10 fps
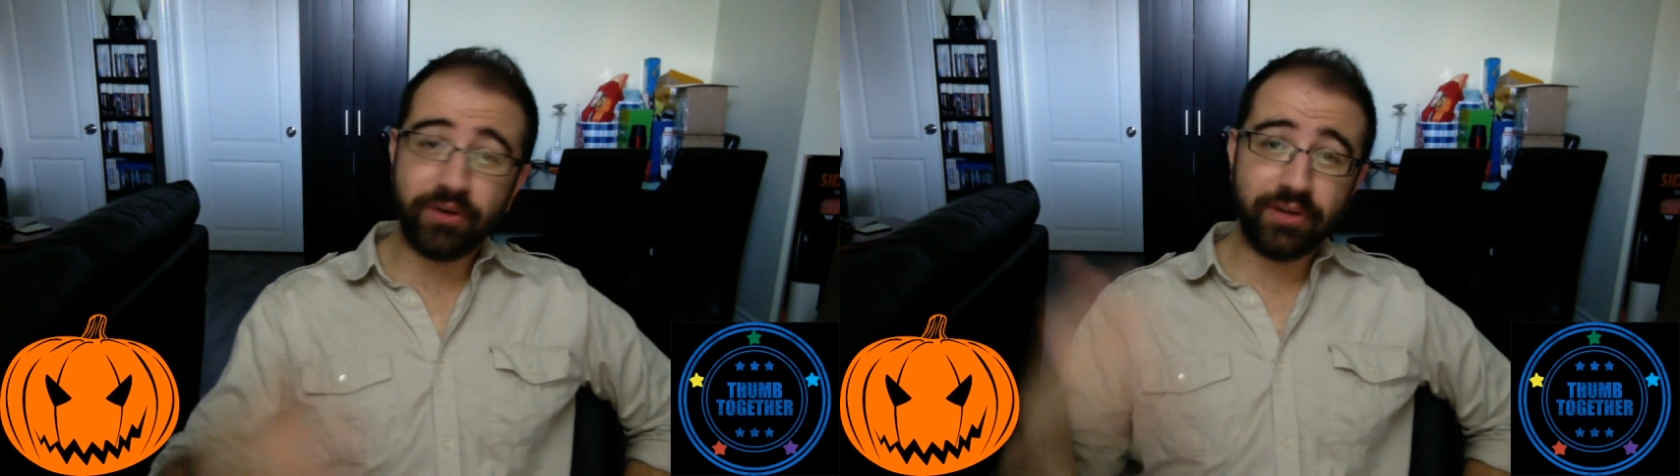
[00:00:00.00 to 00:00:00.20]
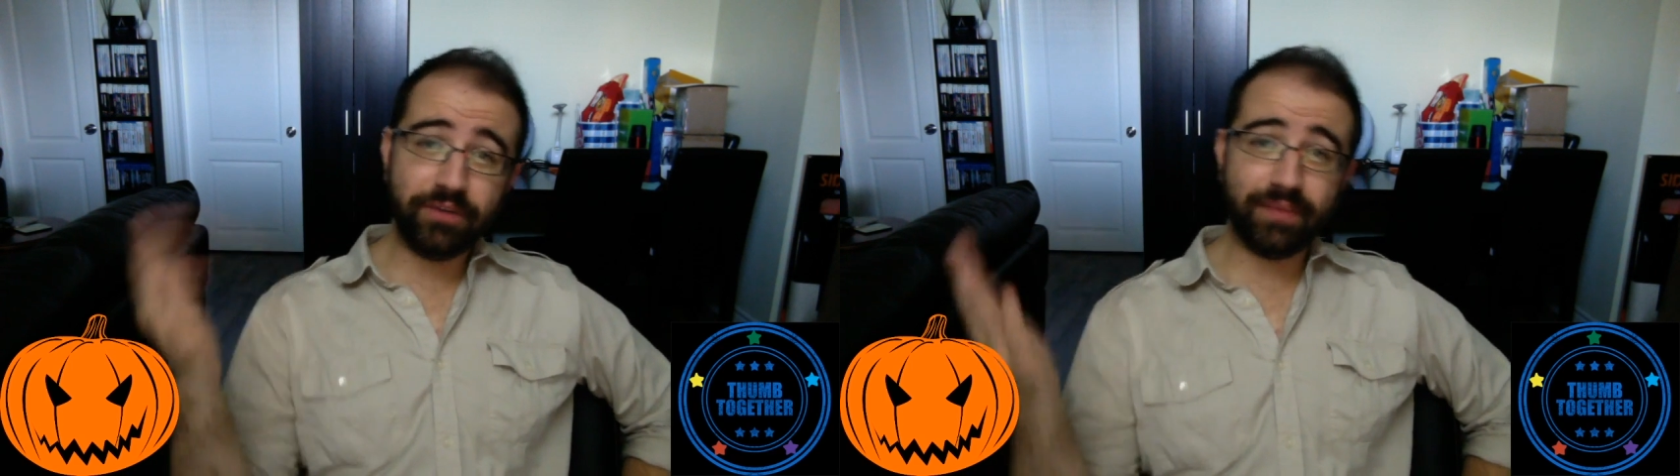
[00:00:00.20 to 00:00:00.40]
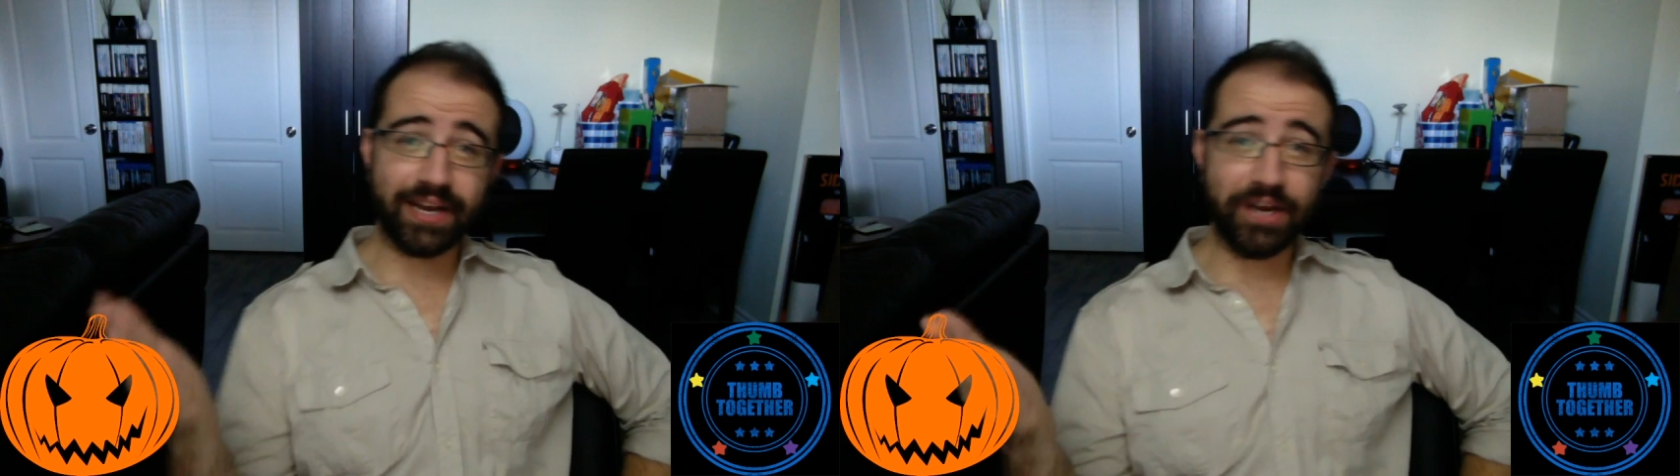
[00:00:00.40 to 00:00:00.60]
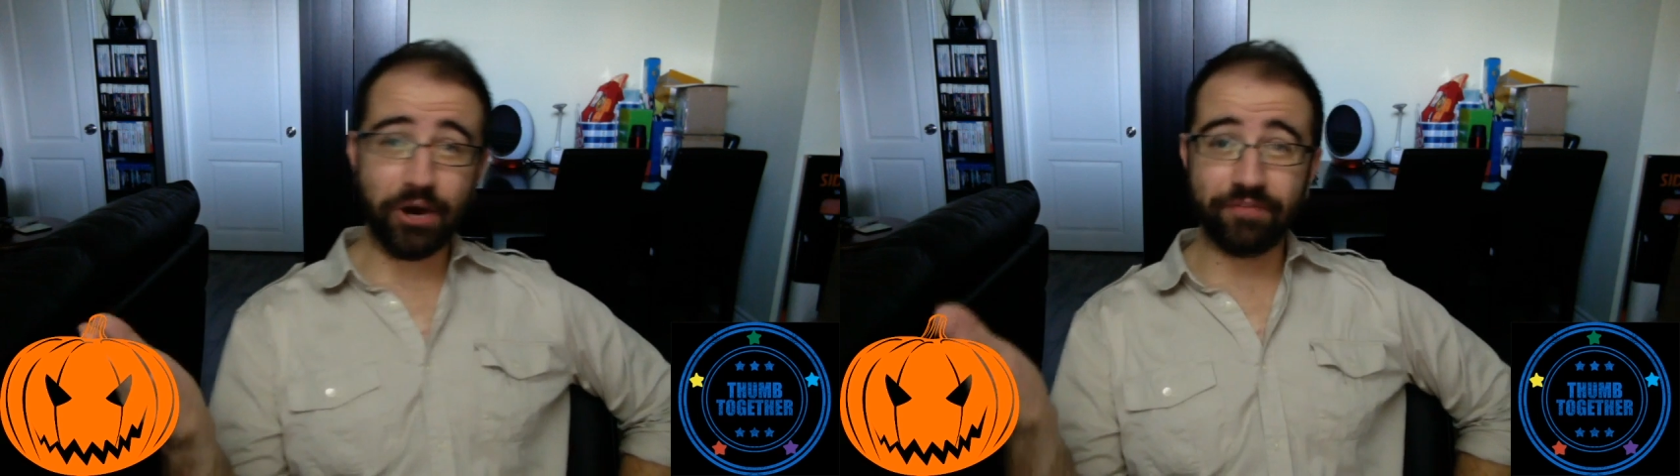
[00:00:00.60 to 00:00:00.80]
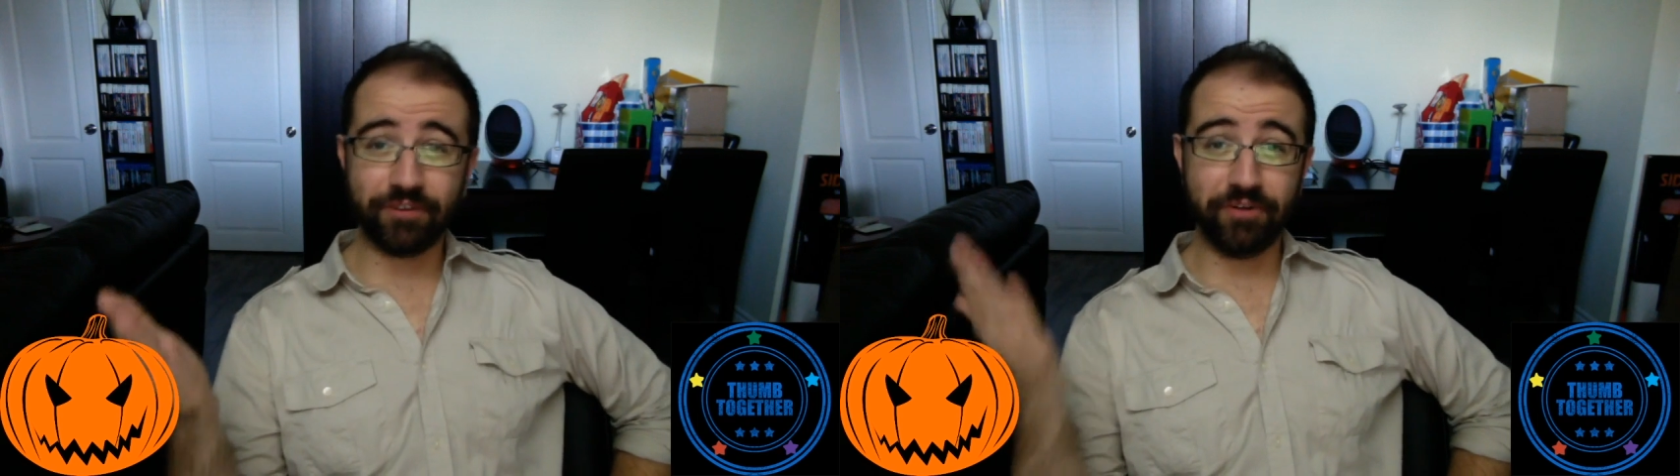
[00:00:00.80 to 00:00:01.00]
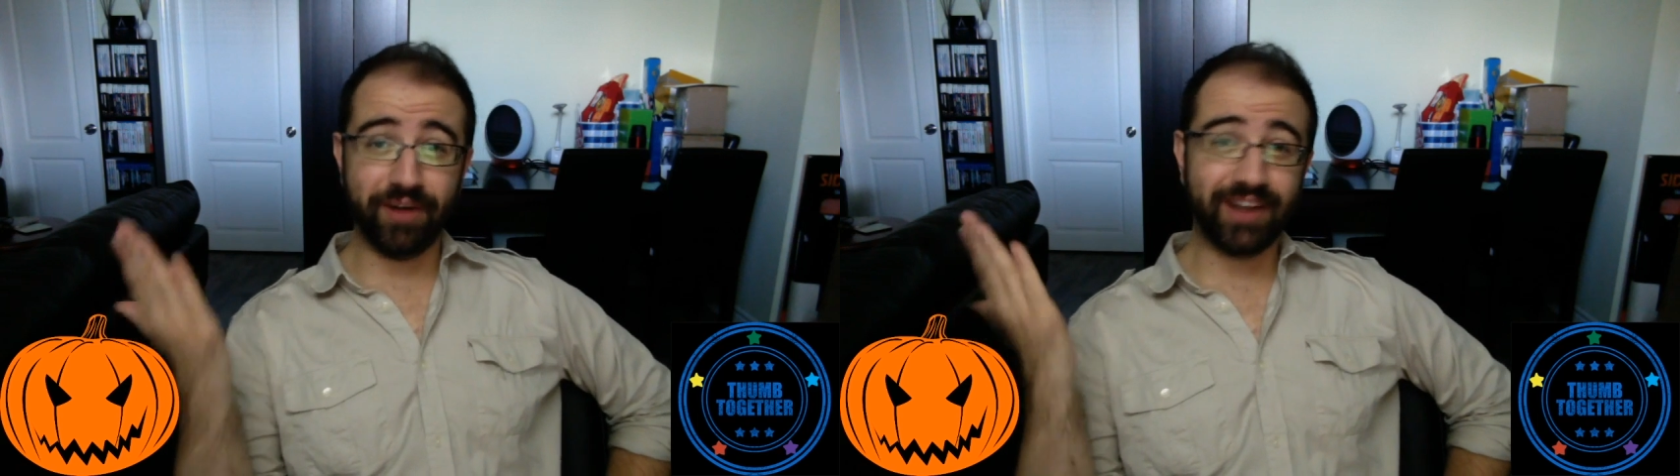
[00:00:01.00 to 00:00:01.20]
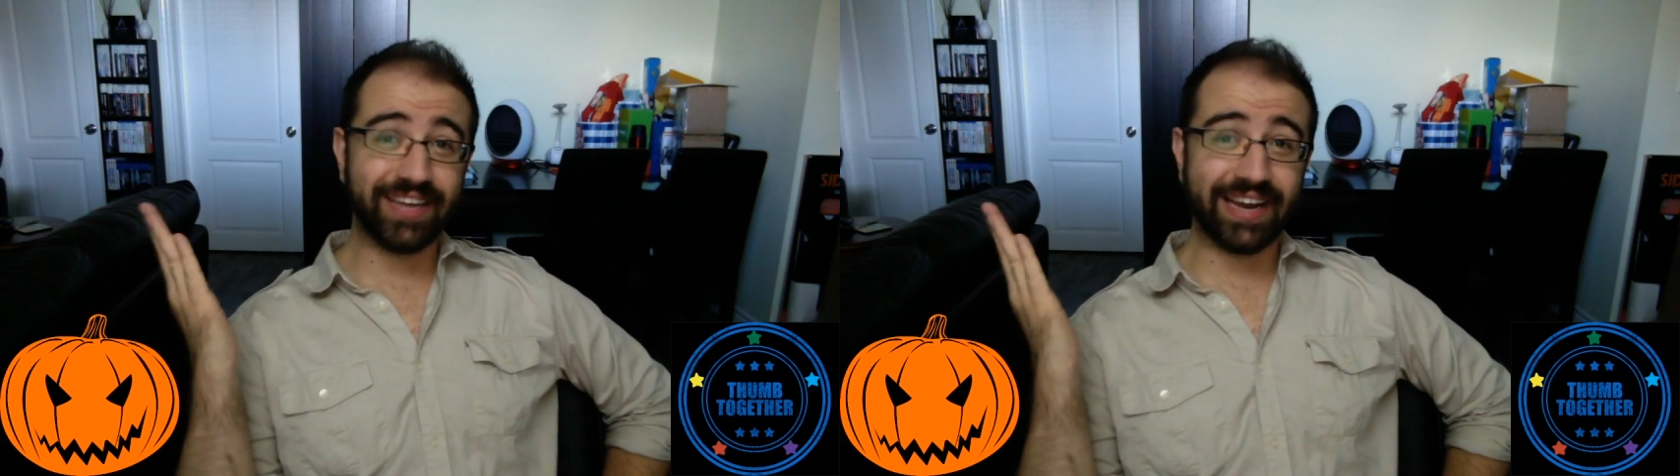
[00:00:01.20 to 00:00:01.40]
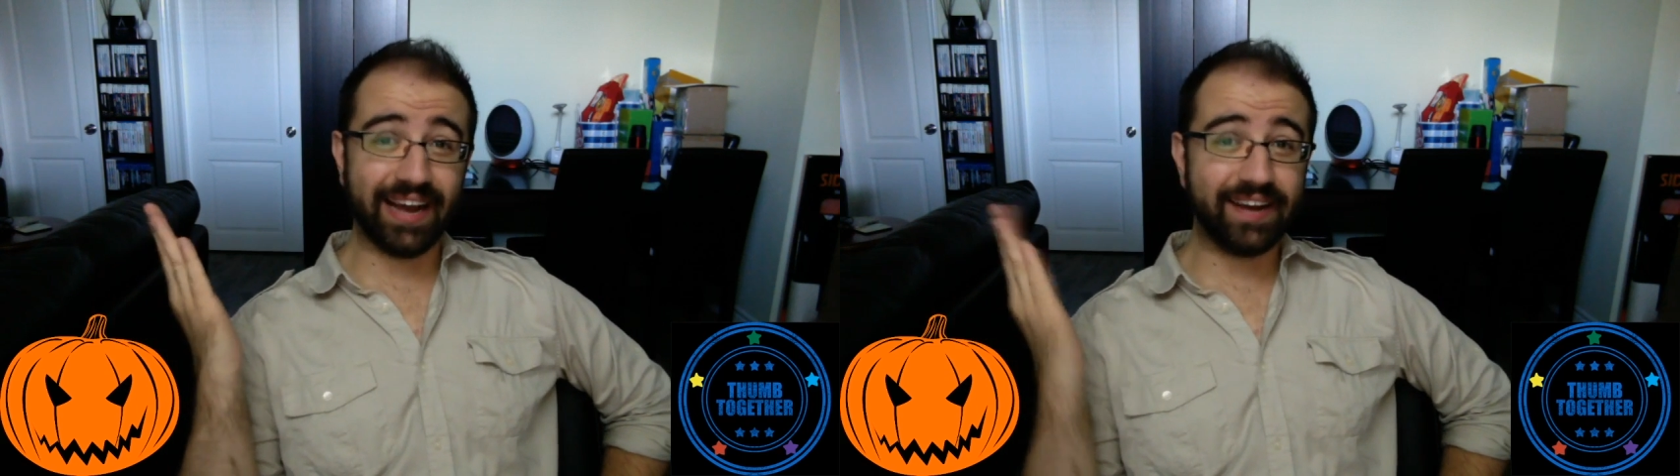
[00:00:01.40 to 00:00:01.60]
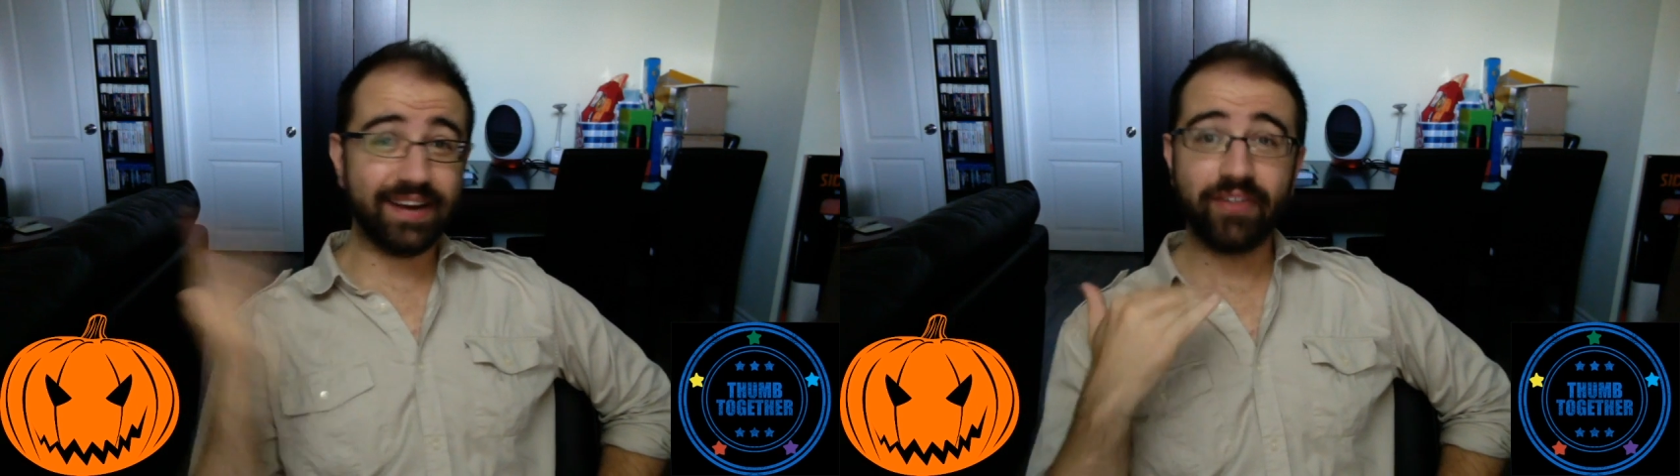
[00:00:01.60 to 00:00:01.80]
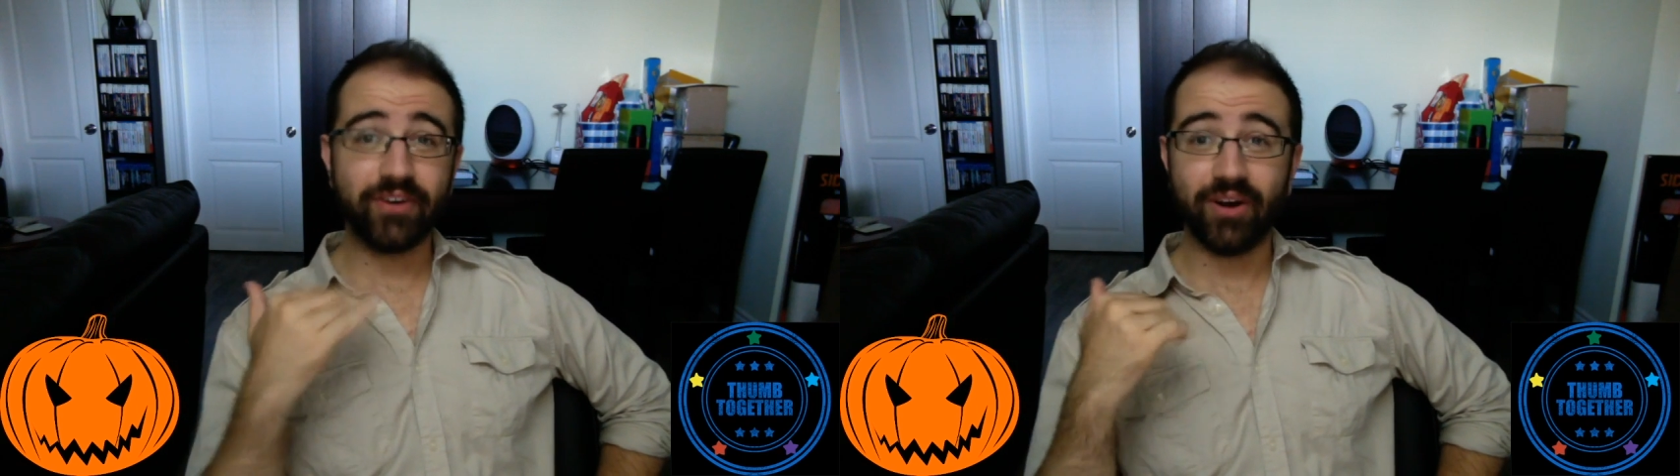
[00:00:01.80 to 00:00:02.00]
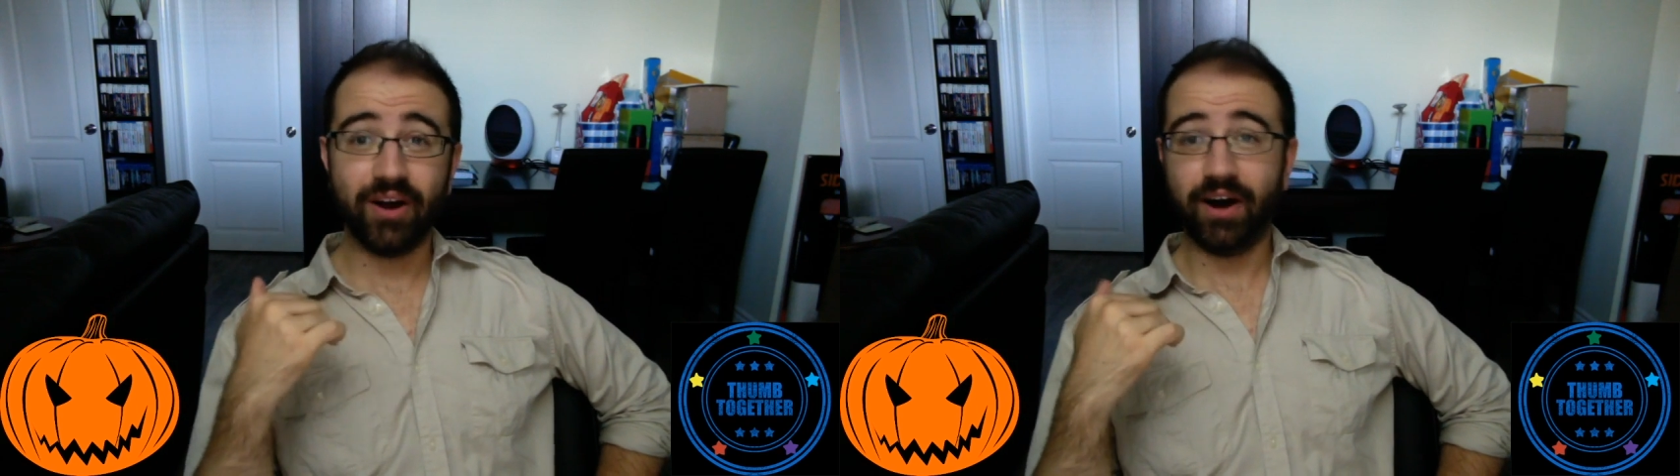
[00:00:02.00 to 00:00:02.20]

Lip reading: who you might know for directing another